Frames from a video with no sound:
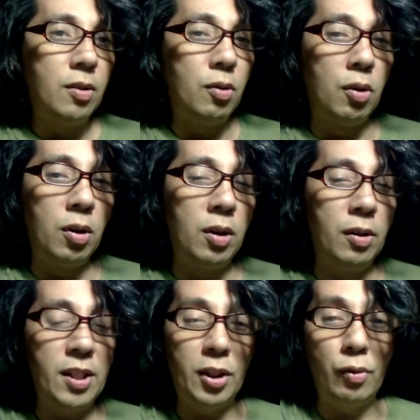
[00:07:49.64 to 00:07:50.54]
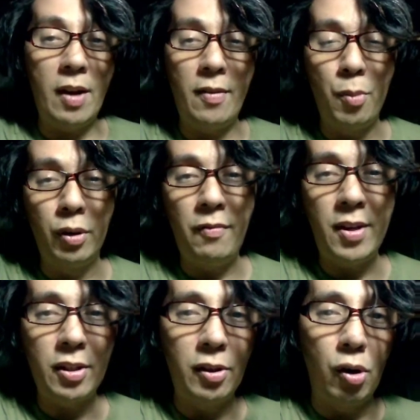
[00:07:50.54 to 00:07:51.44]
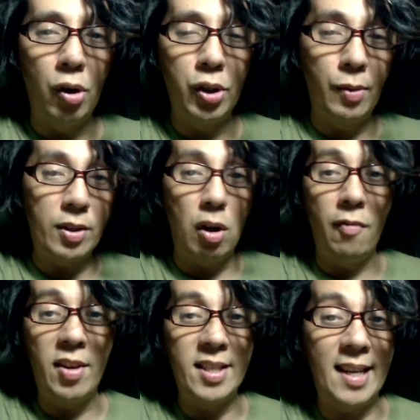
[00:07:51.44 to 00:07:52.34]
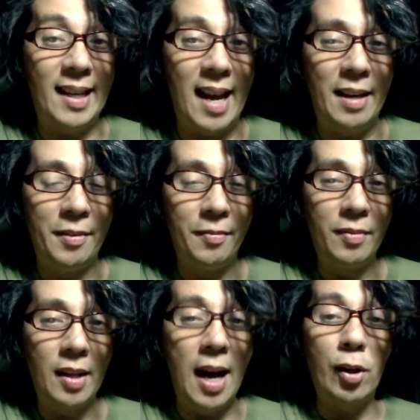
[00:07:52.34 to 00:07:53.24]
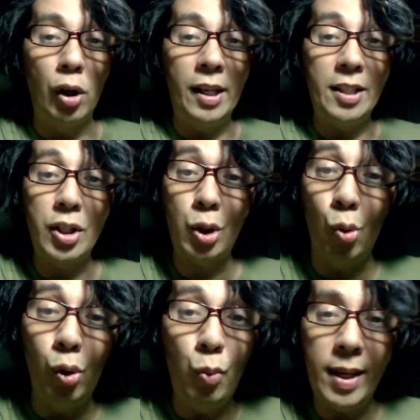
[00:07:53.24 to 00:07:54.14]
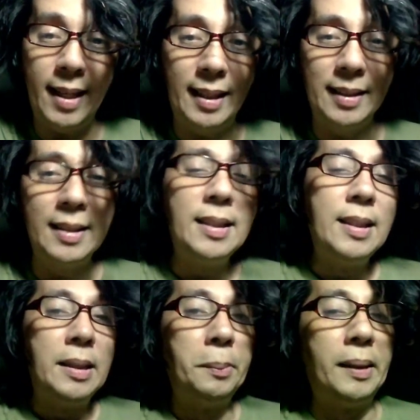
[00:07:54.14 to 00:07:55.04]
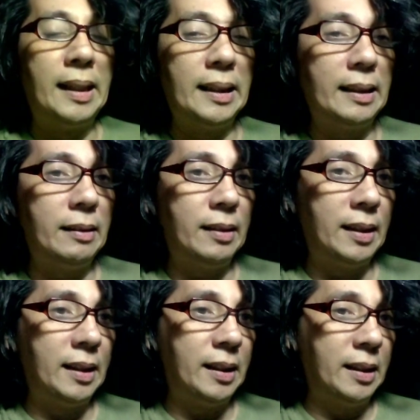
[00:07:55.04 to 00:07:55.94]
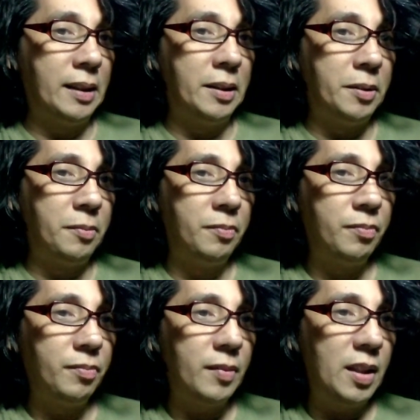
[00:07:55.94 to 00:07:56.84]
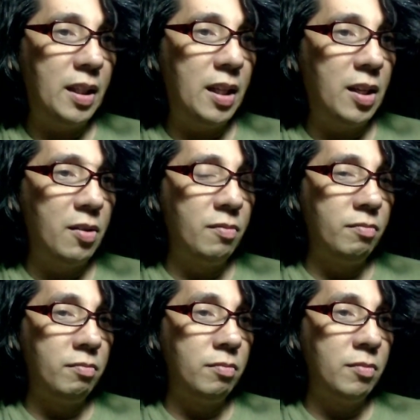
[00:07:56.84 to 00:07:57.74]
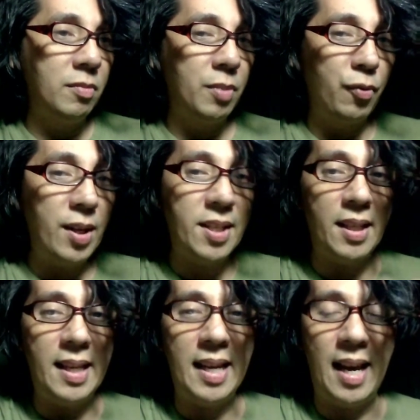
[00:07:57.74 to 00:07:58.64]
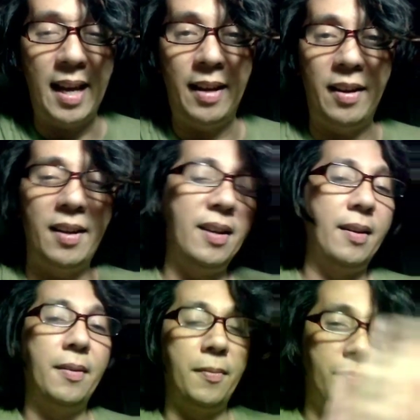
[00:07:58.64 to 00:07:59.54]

or listen to every motivational audio as often as I can. I call it school week. But uh, in but recently I